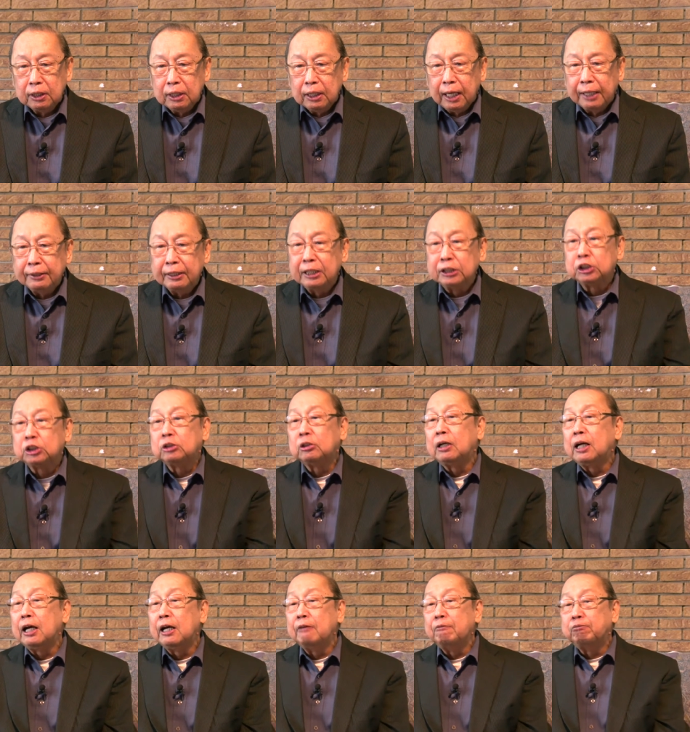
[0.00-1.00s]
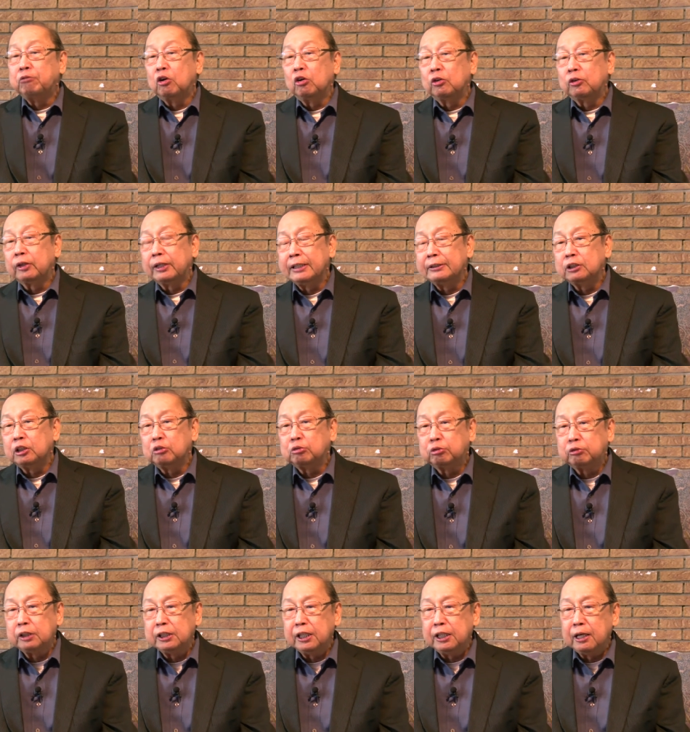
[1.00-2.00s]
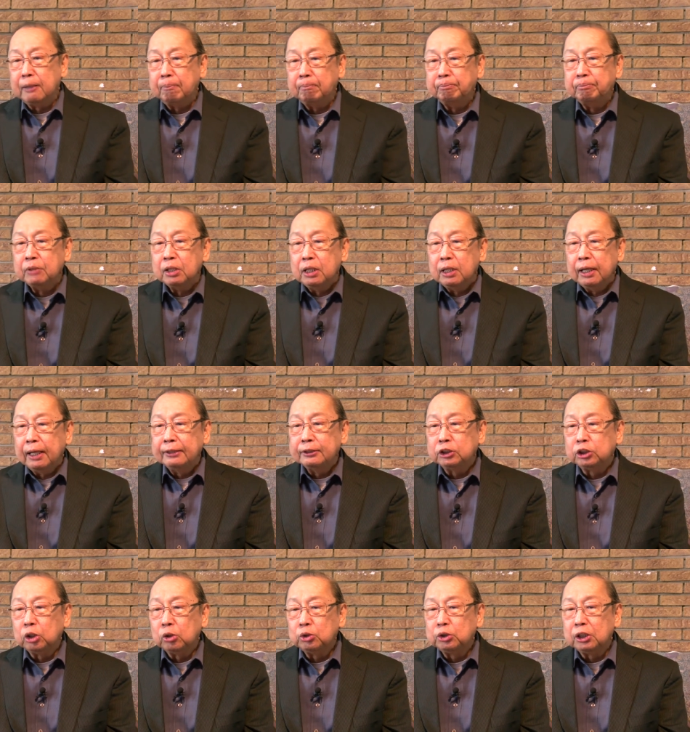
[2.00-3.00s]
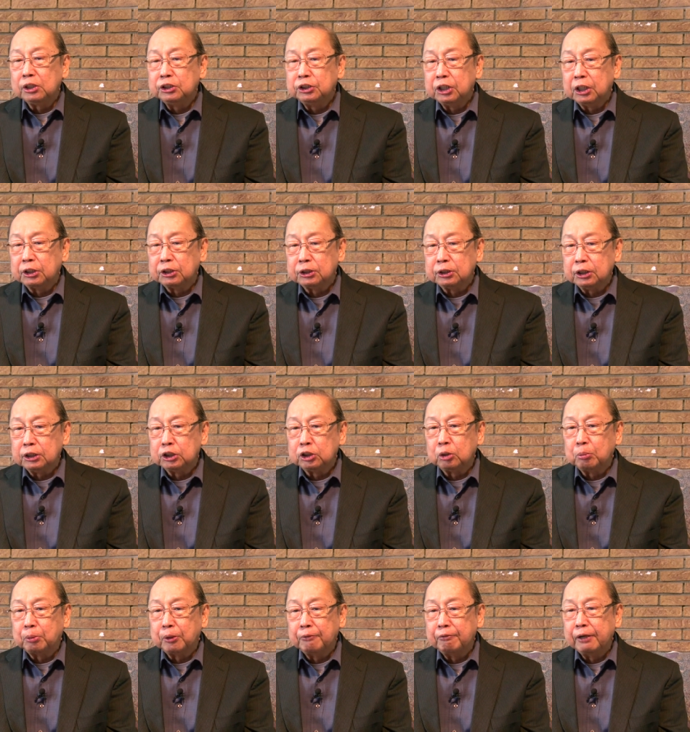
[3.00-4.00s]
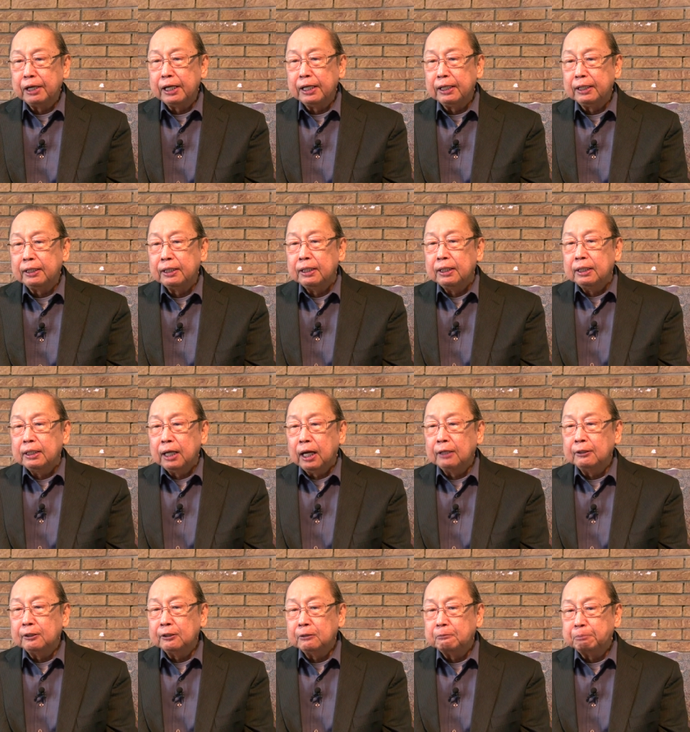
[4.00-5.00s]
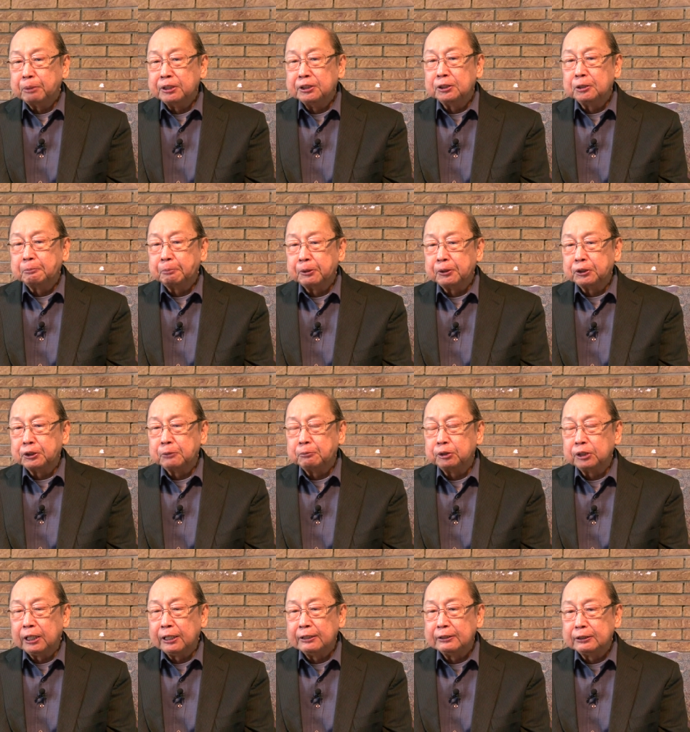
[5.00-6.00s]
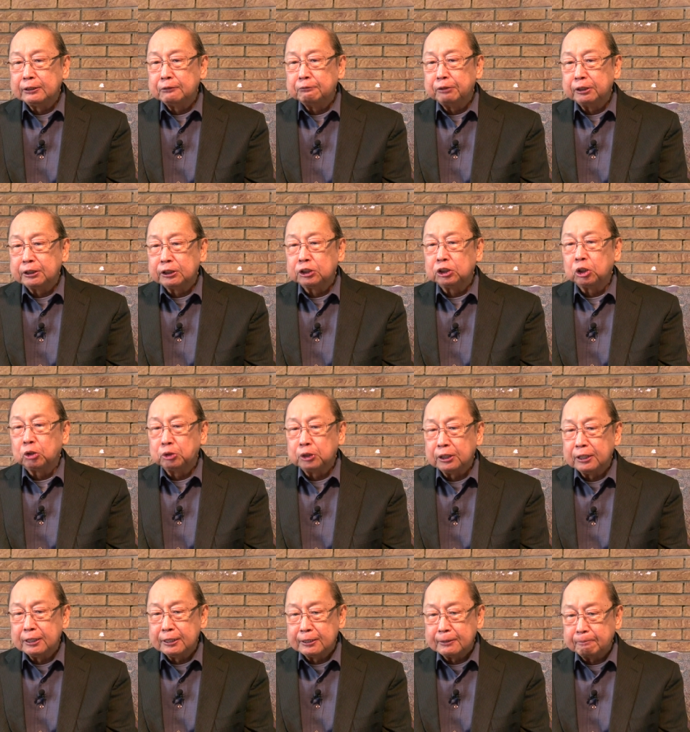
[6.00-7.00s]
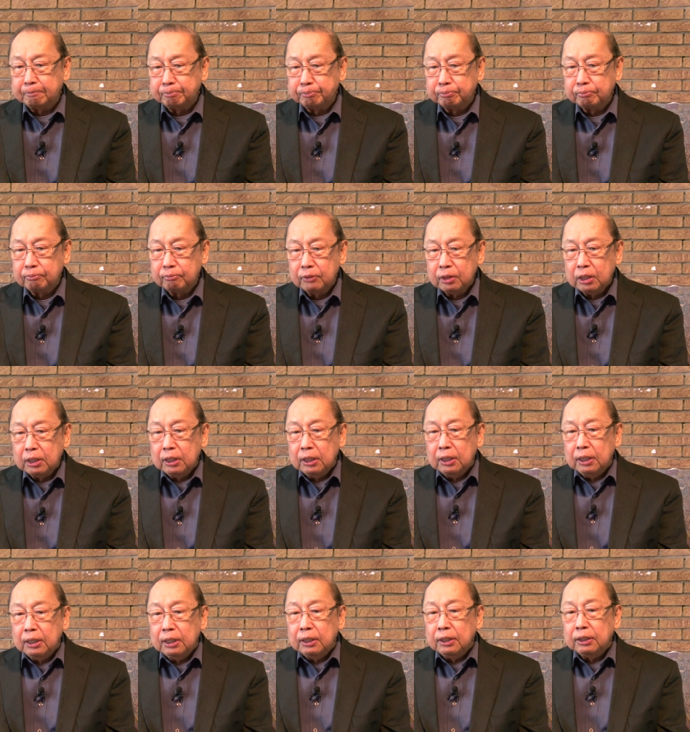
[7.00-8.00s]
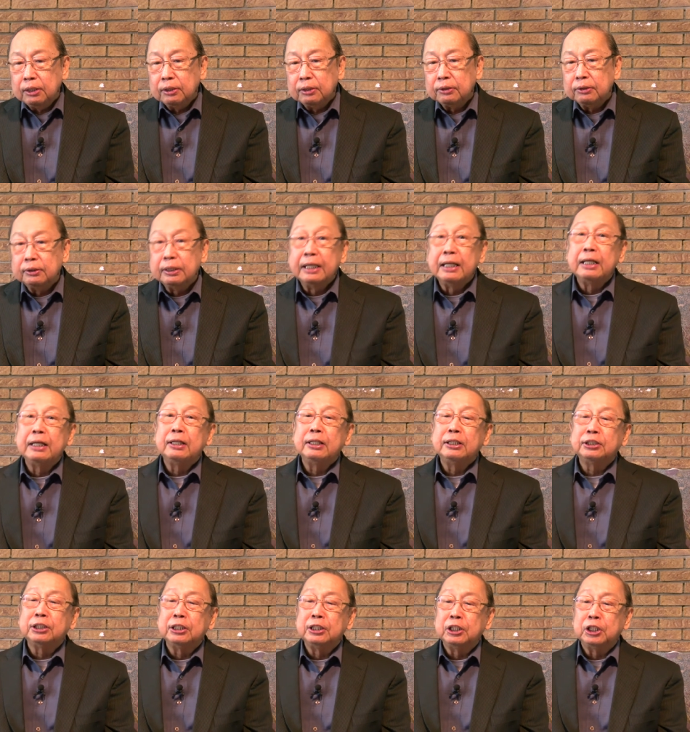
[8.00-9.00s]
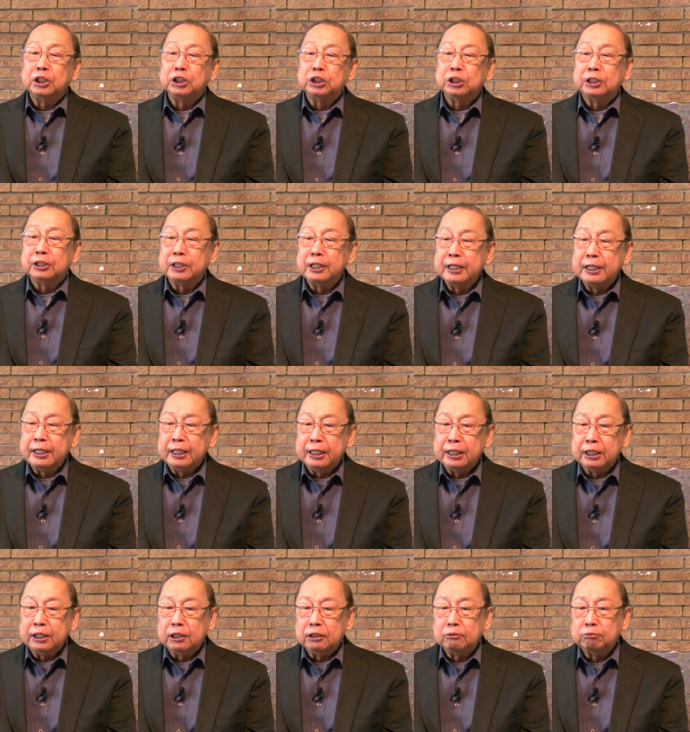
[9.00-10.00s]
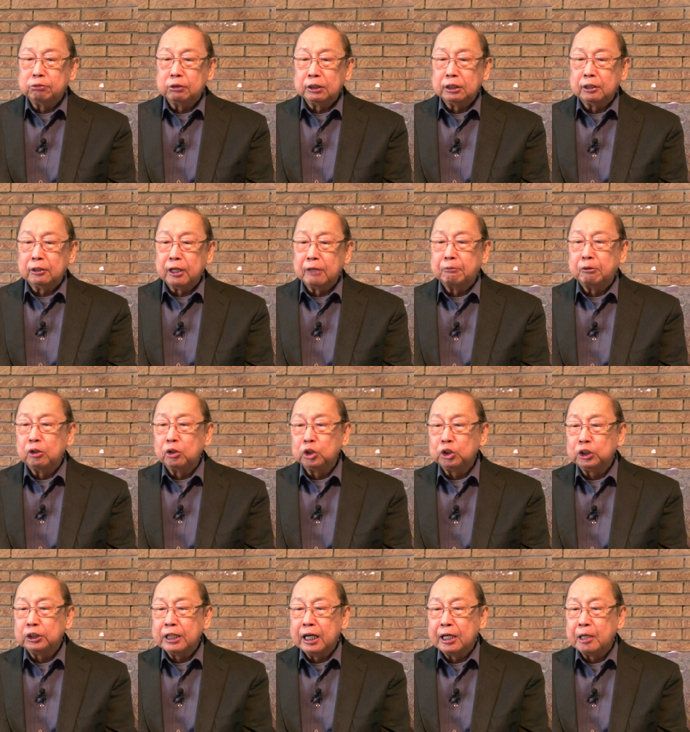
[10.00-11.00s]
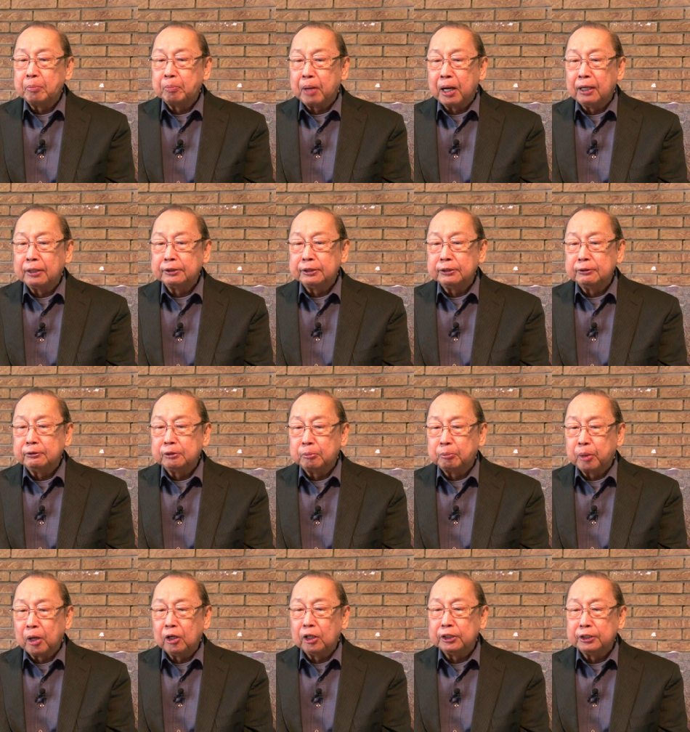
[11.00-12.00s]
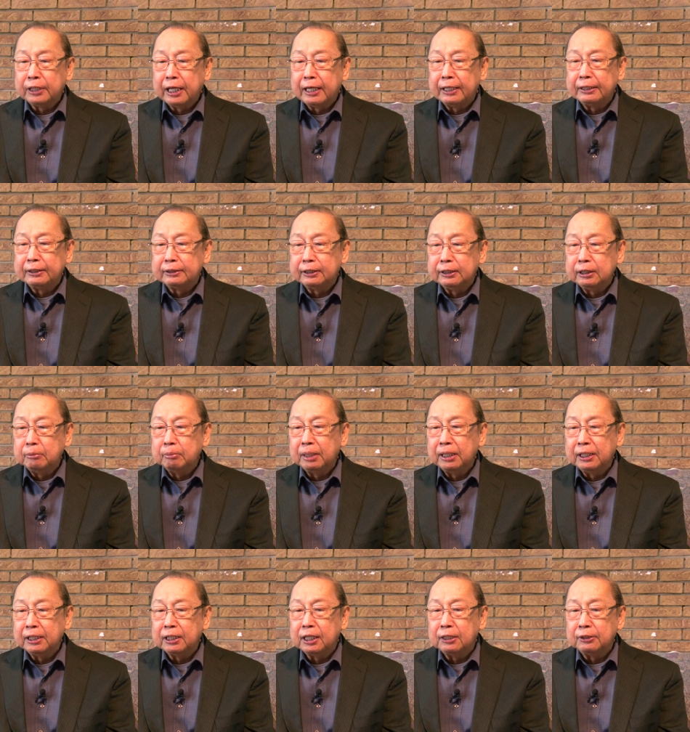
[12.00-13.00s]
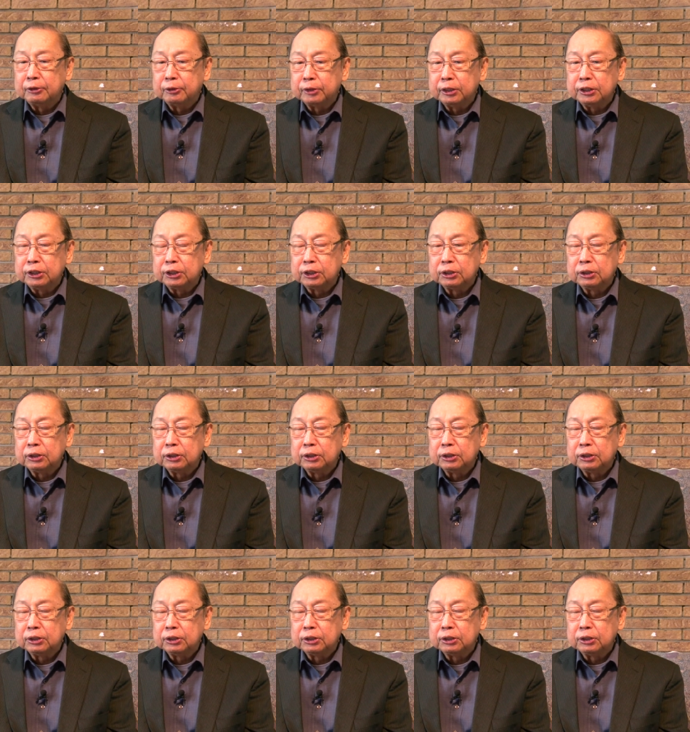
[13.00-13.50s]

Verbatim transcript: and they strive for greater freedom and social justice to prevail under the principles of scientific socialism. There is an urgent need for the revolutionary party of the proletariat in many countries.